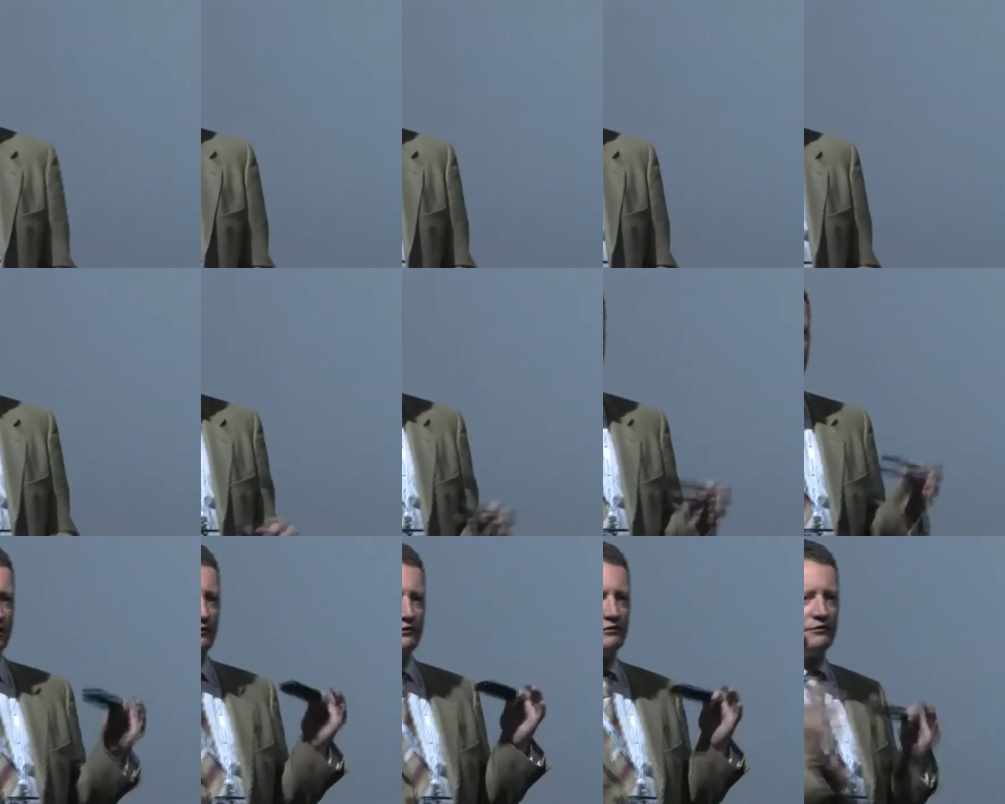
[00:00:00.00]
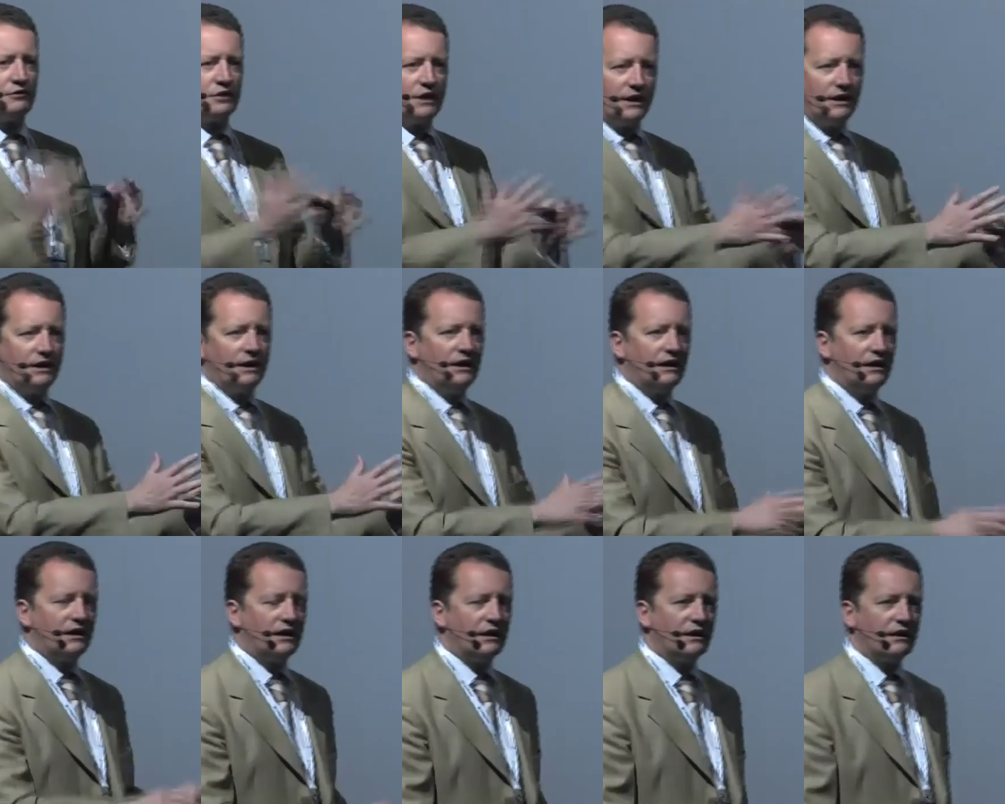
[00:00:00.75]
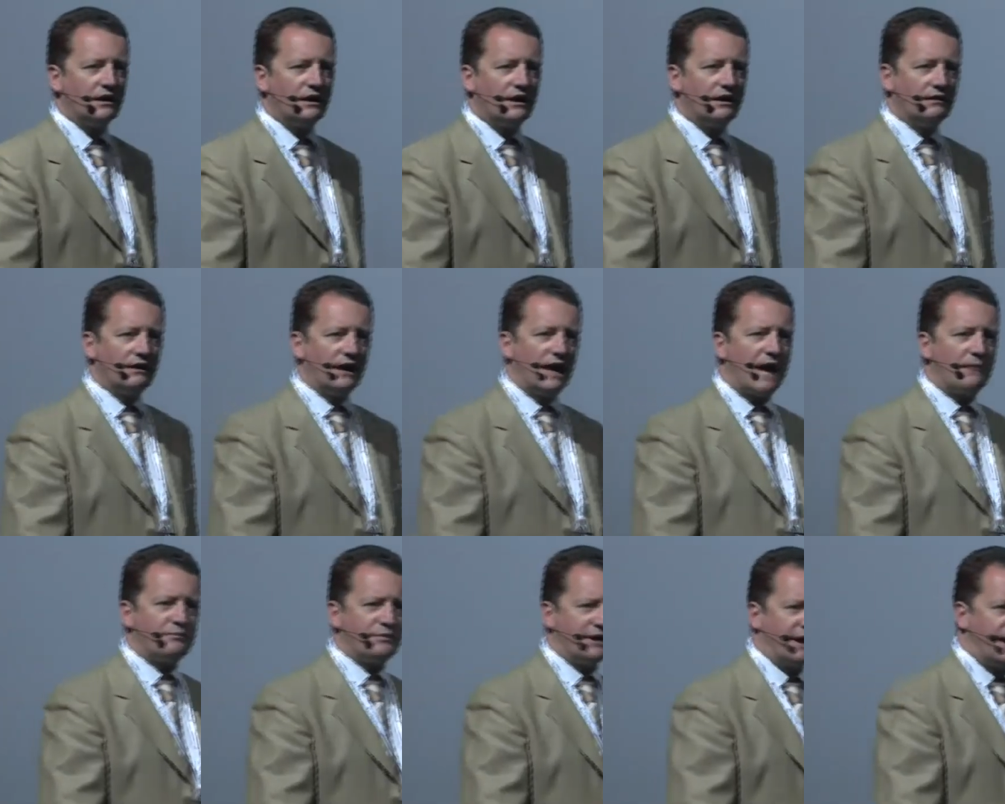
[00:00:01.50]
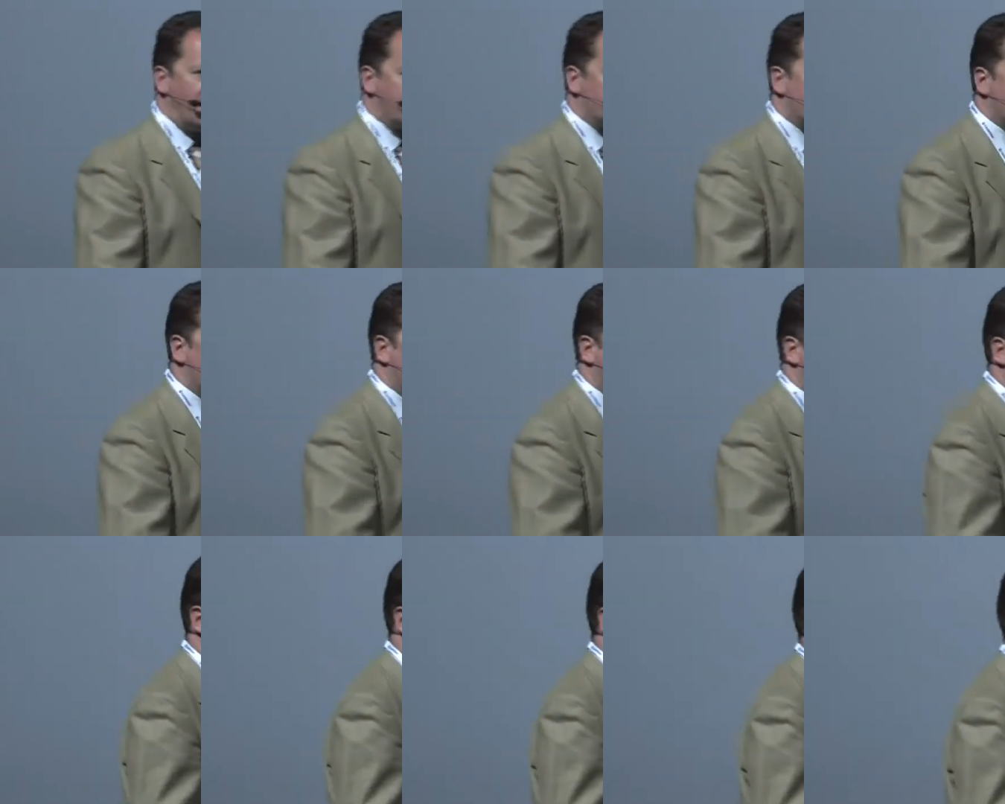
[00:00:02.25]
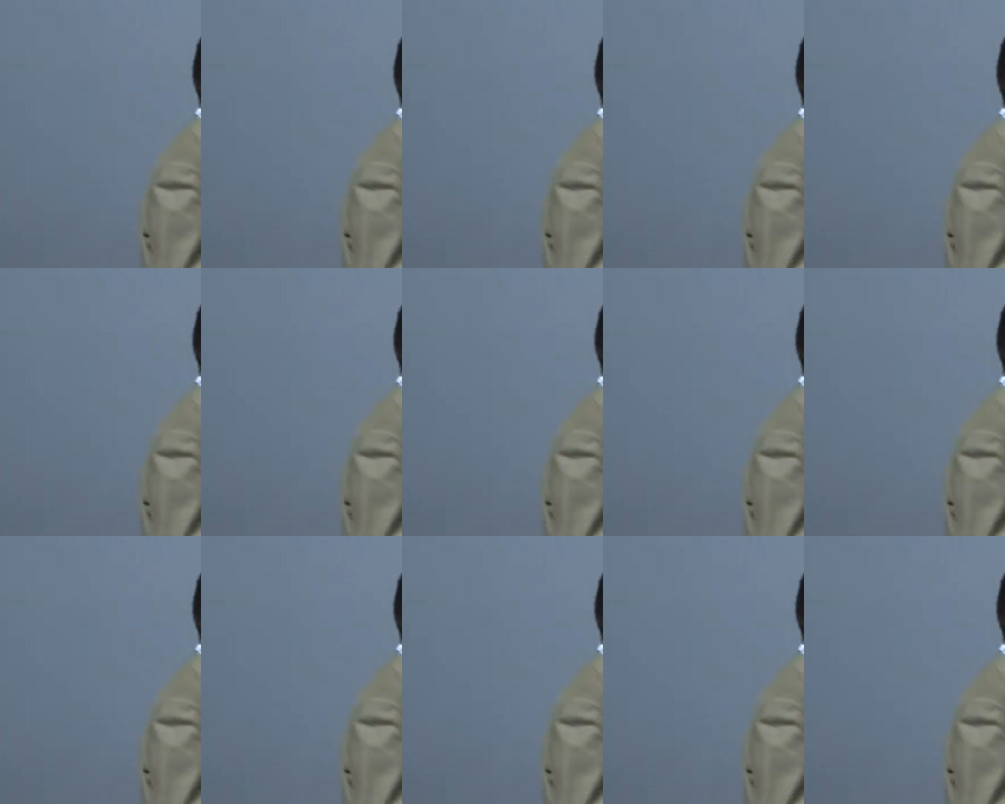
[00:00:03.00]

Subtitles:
of happenings. So